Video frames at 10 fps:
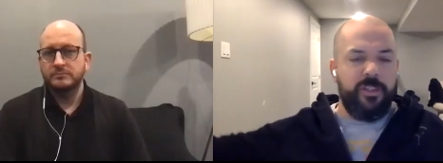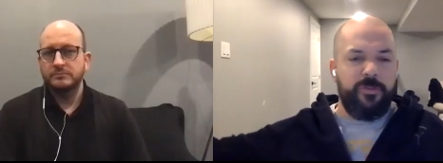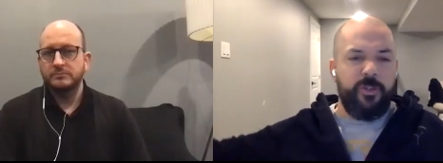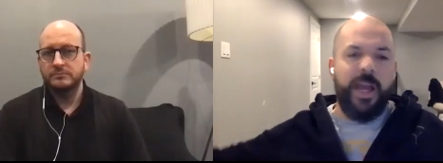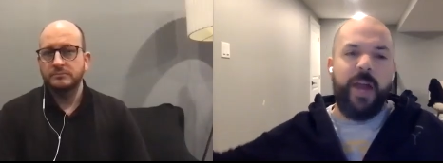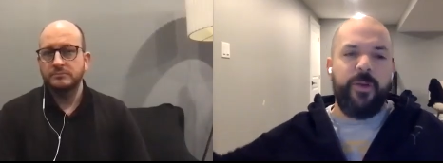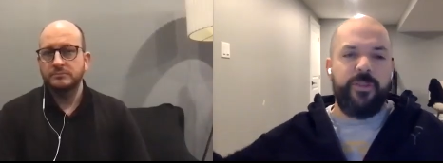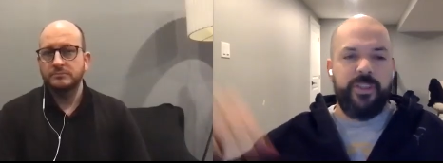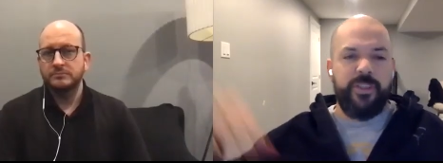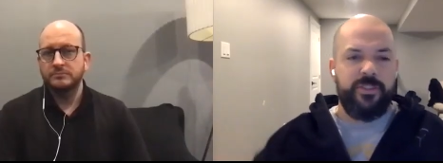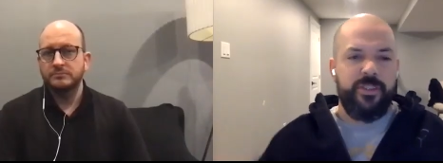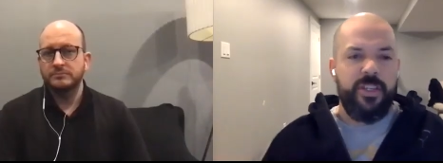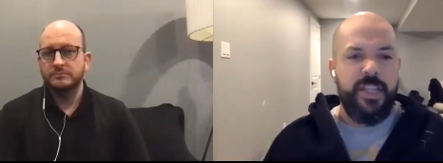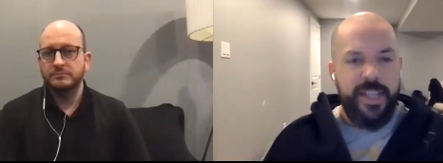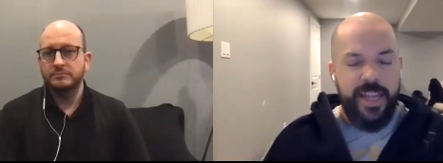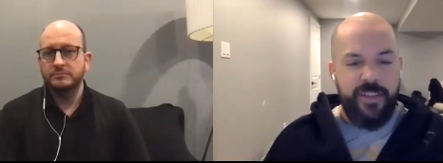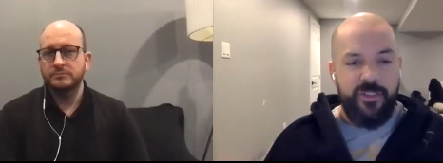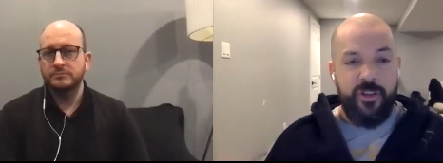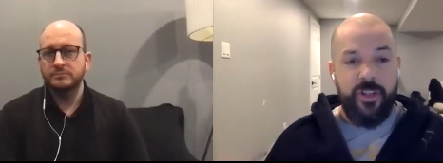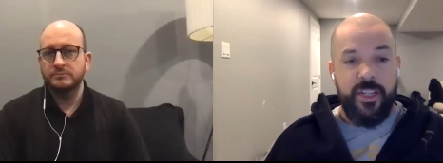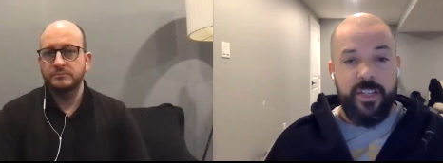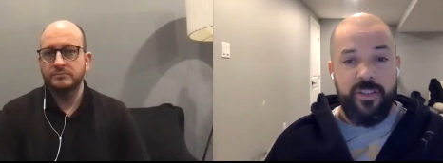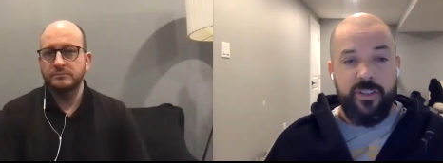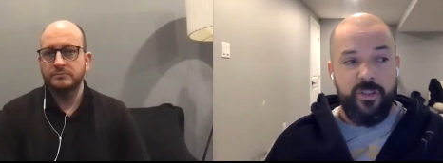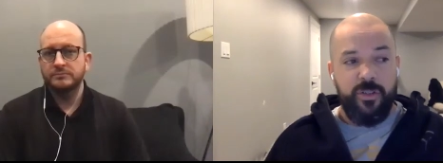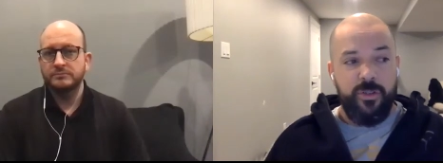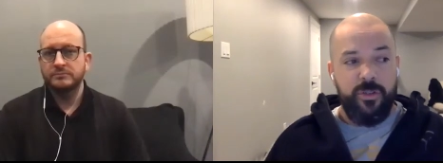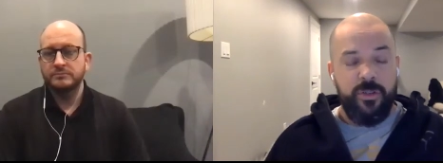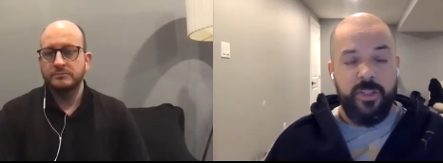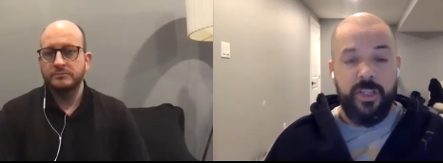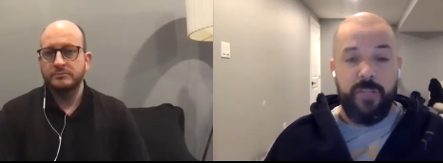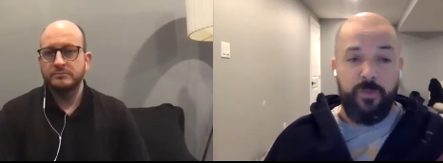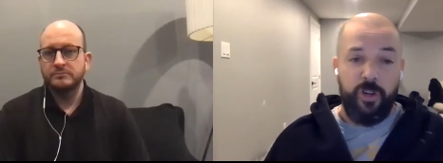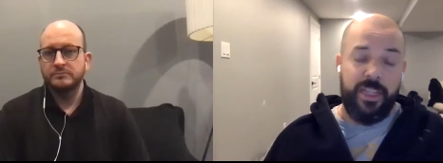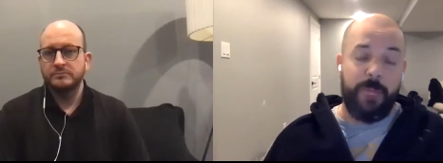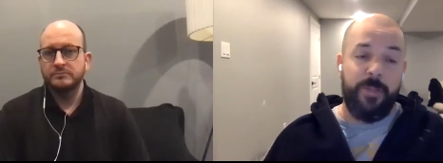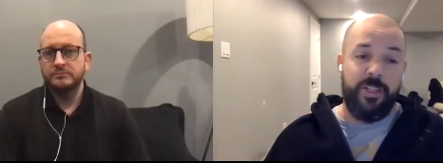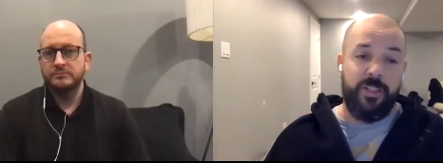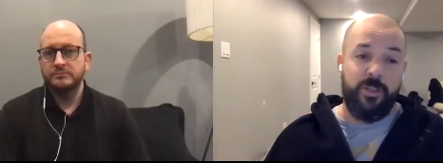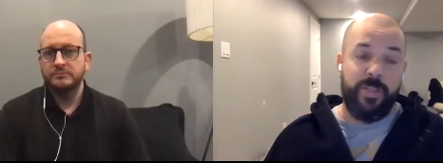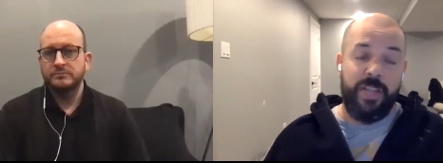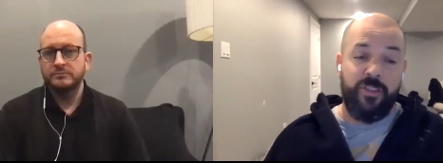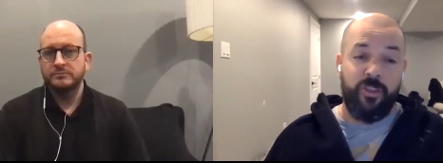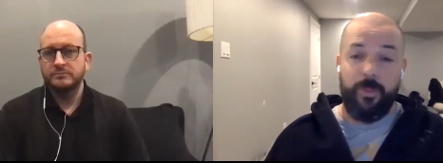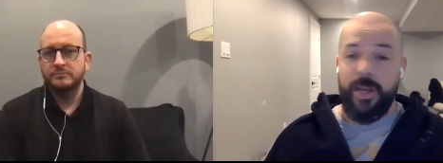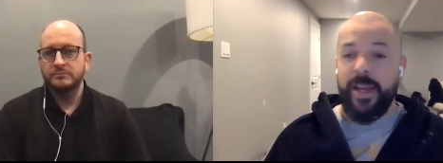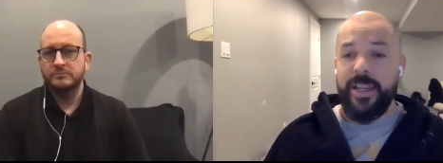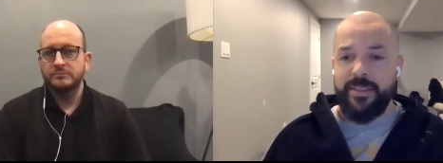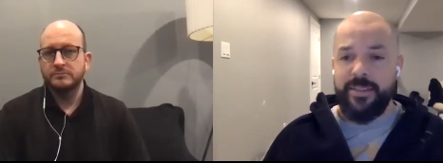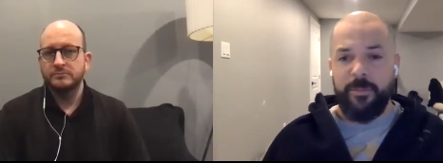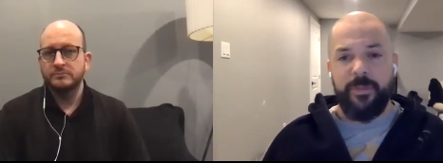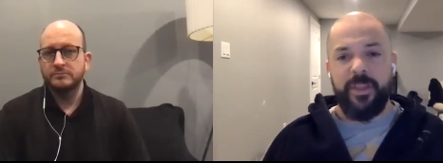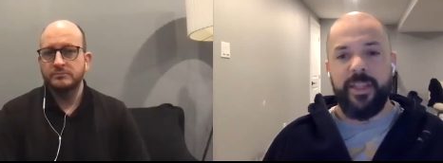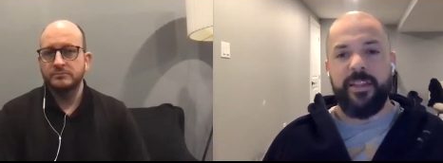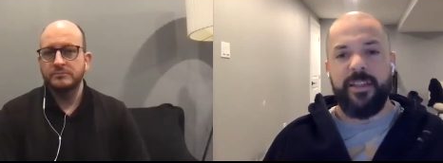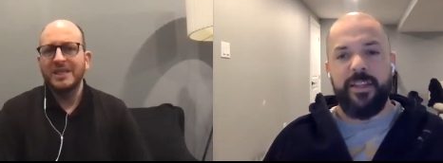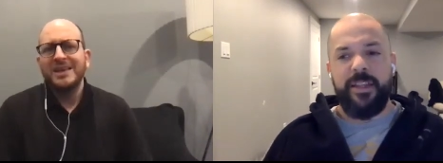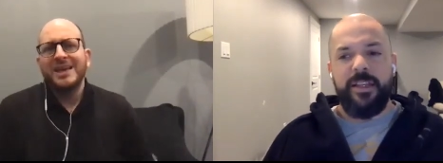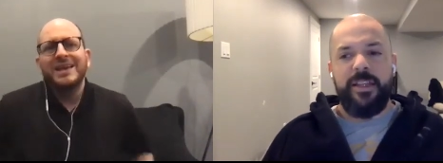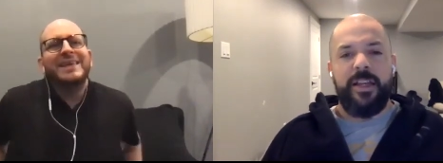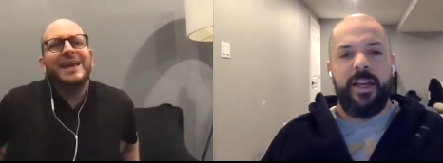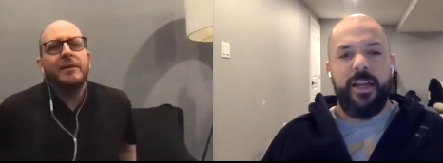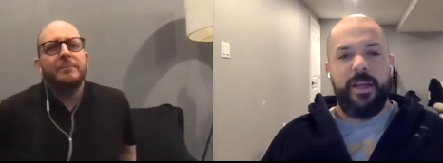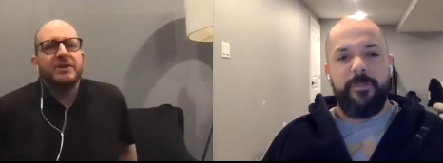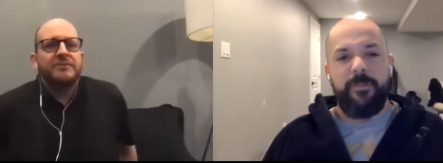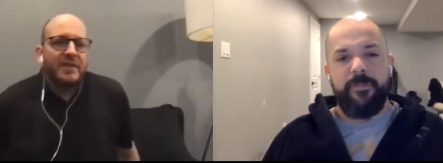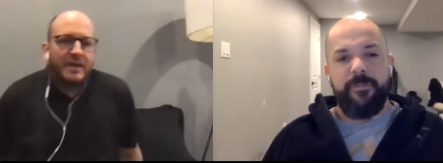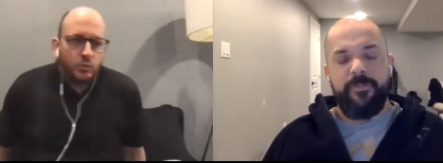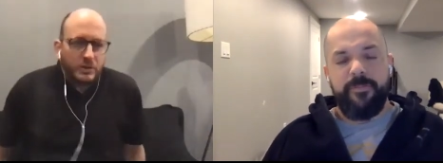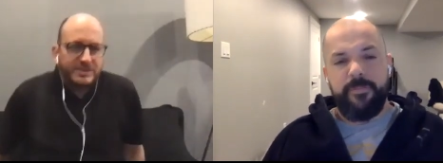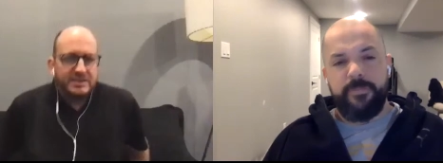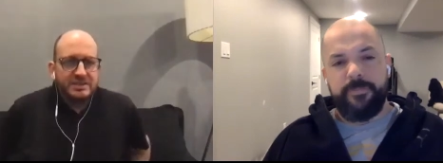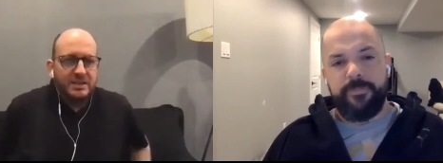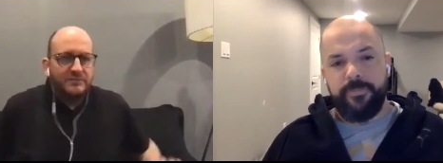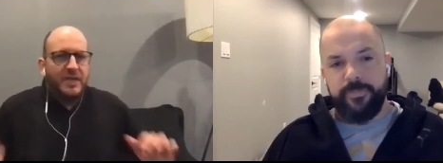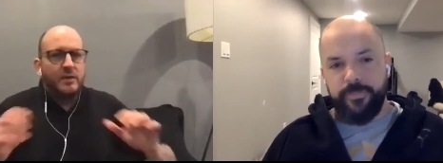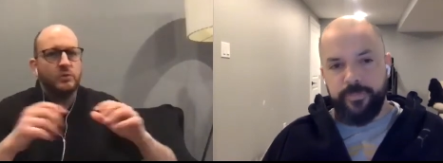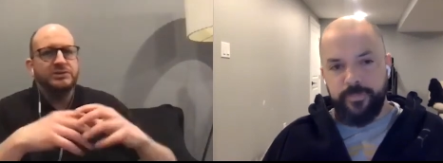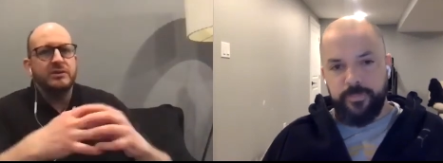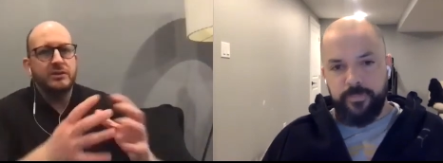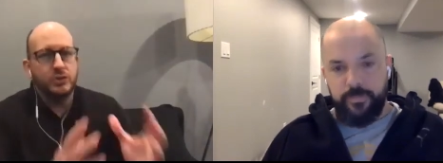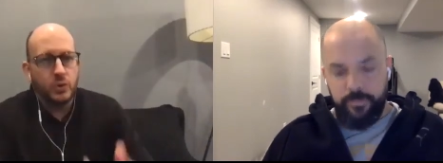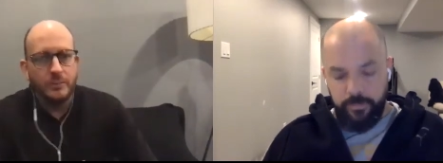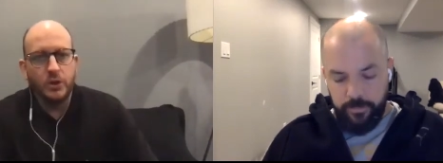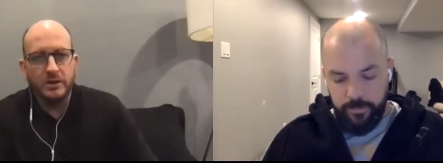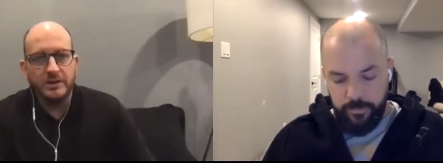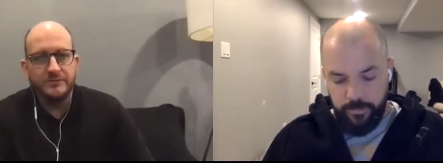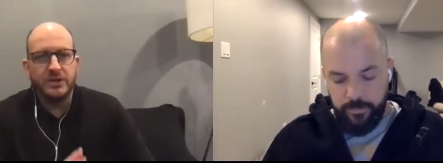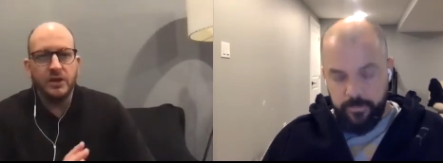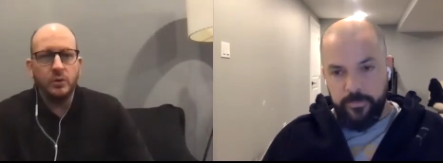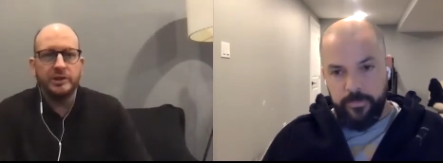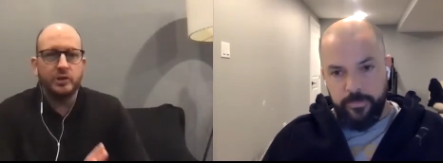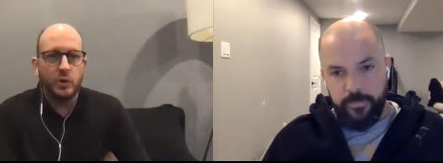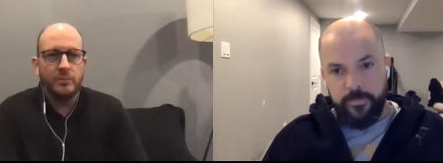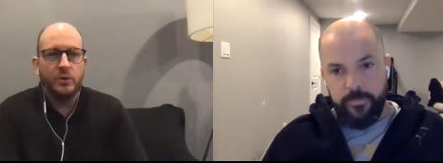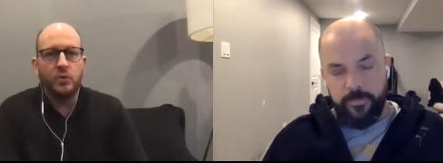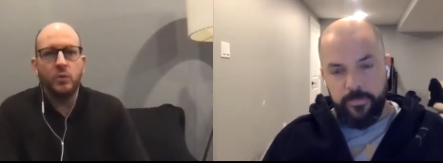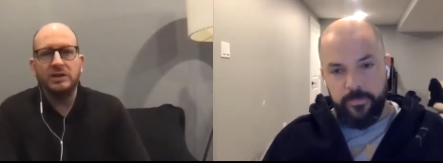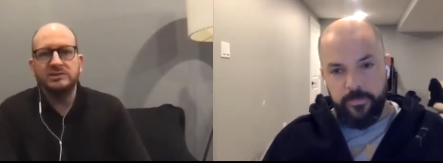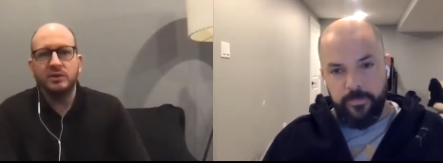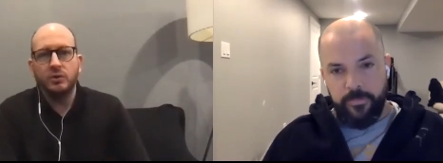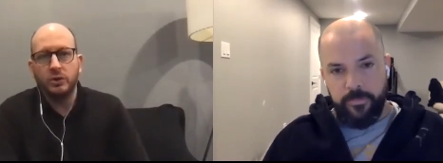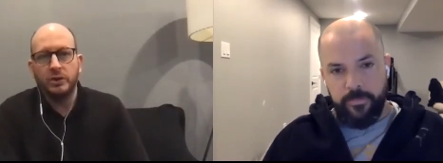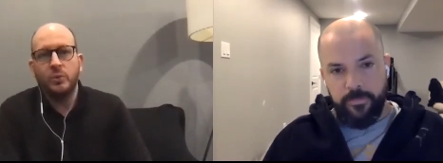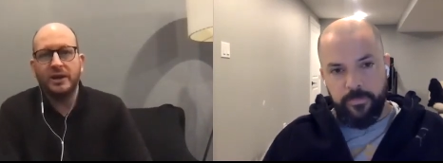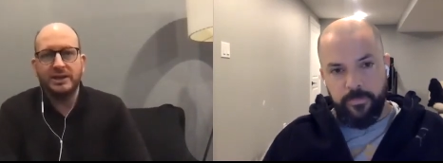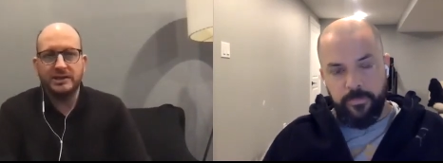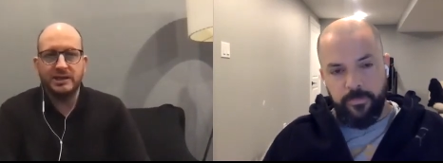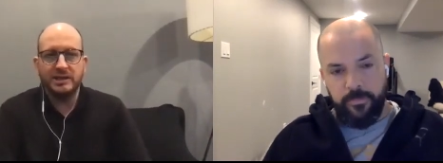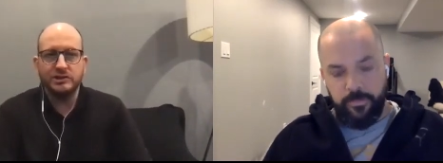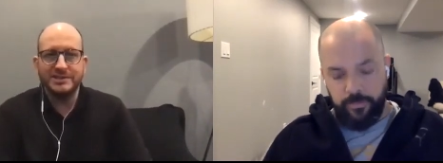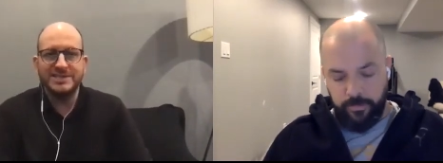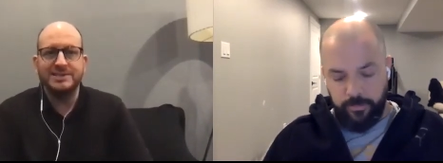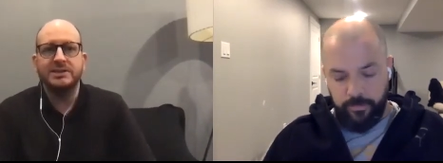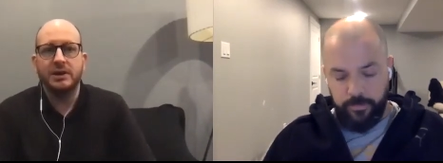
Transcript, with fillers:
Speaker 1: to see a few houses has turned into converting them into potentially buying something.
Speaker 2: Yeah, but if um, that wasn't if that wasn't the normal, if the only normal was the only way that they could see a